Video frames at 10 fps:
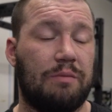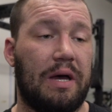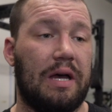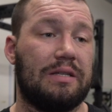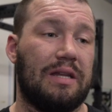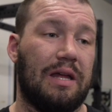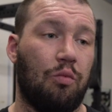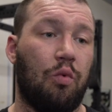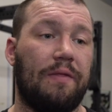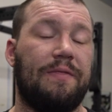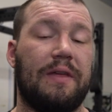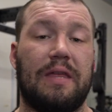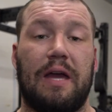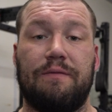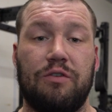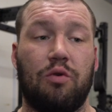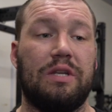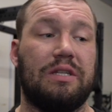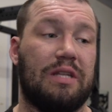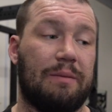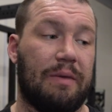the past, and one thing that I've noticed is that